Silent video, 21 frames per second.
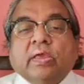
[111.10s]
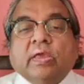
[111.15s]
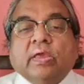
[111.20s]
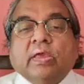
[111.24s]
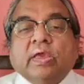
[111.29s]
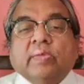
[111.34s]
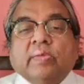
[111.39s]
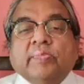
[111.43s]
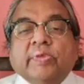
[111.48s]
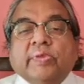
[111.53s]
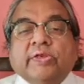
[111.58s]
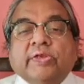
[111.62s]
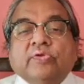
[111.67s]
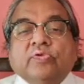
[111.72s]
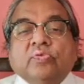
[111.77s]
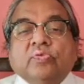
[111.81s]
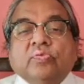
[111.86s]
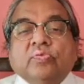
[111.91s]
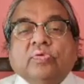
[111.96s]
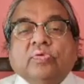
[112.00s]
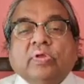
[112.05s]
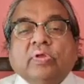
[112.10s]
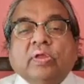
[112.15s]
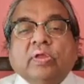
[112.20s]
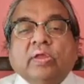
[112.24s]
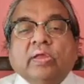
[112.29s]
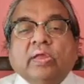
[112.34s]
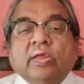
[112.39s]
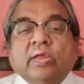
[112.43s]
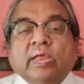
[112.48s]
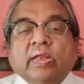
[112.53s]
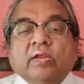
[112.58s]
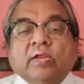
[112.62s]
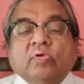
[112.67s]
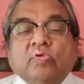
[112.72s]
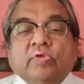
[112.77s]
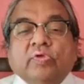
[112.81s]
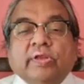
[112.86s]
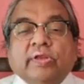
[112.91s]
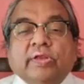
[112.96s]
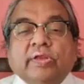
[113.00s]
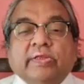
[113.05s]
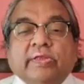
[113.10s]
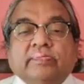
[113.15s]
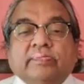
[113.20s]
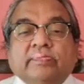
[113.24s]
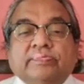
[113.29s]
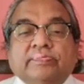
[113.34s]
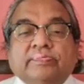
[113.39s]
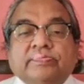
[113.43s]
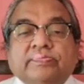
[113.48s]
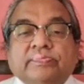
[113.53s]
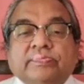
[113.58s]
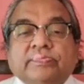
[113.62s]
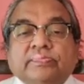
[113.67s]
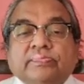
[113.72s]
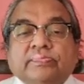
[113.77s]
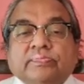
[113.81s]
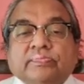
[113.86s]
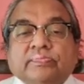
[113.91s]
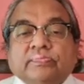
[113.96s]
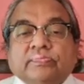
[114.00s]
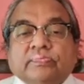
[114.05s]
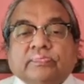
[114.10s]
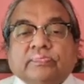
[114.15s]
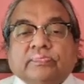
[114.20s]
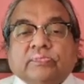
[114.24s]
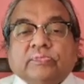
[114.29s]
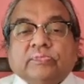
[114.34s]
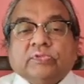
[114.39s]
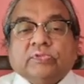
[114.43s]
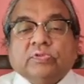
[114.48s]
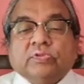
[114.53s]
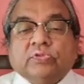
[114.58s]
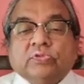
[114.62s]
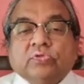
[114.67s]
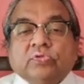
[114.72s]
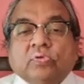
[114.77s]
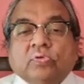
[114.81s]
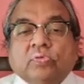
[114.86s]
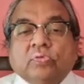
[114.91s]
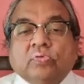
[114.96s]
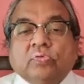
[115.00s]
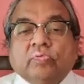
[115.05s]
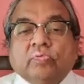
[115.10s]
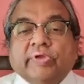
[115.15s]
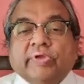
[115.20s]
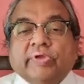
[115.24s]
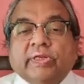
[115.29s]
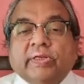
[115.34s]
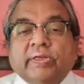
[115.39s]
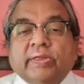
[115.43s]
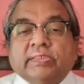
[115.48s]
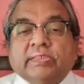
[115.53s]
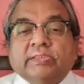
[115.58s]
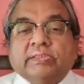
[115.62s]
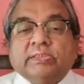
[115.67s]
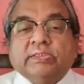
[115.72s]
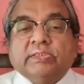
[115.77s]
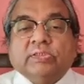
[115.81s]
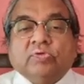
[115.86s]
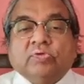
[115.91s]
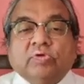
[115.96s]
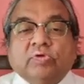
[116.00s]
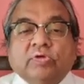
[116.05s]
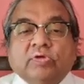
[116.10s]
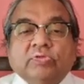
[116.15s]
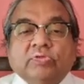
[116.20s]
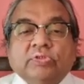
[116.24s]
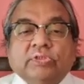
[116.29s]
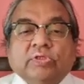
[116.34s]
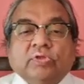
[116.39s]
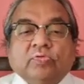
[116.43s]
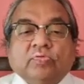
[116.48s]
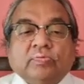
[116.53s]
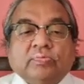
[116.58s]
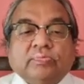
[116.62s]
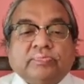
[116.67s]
m into L only. So when x is equal to 0.